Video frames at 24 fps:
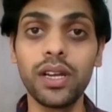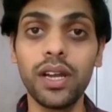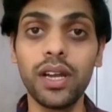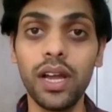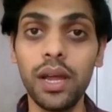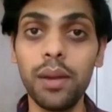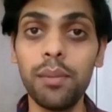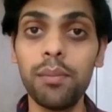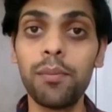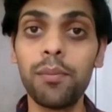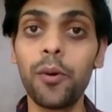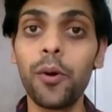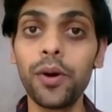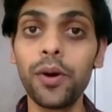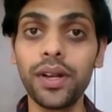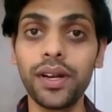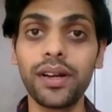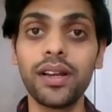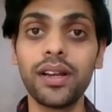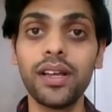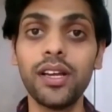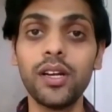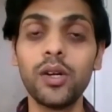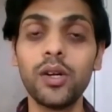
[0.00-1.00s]
important
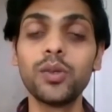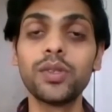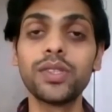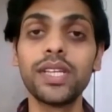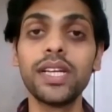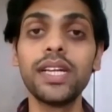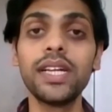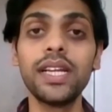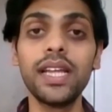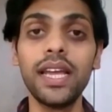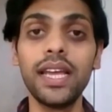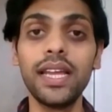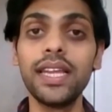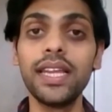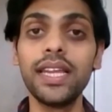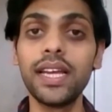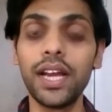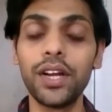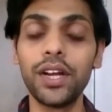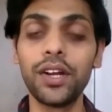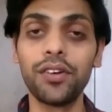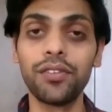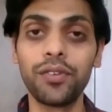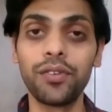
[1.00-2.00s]
to set any
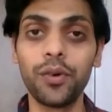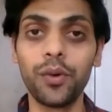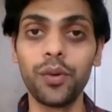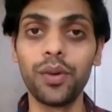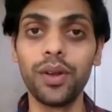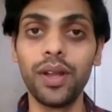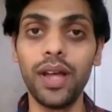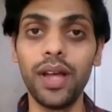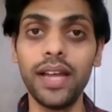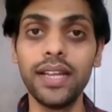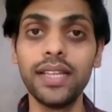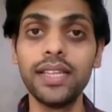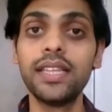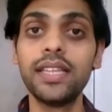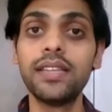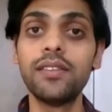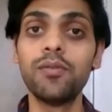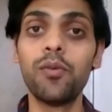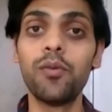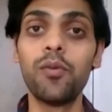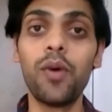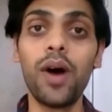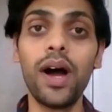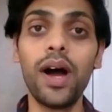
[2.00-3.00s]
kind of goal and
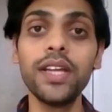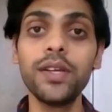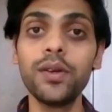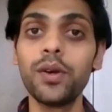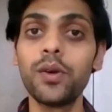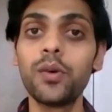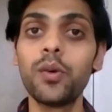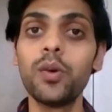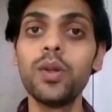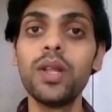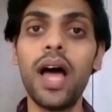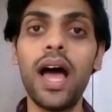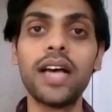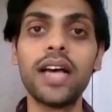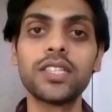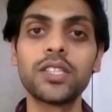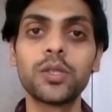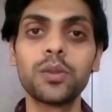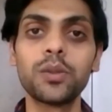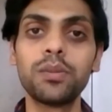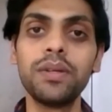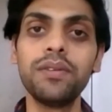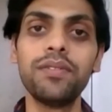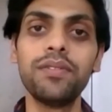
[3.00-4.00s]
why your goal has to
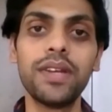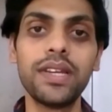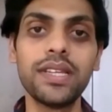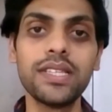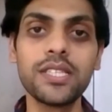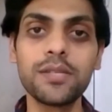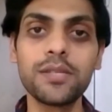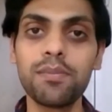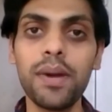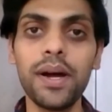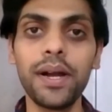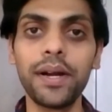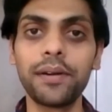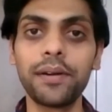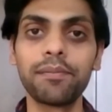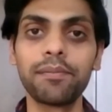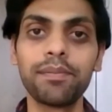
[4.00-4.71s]
be very smart.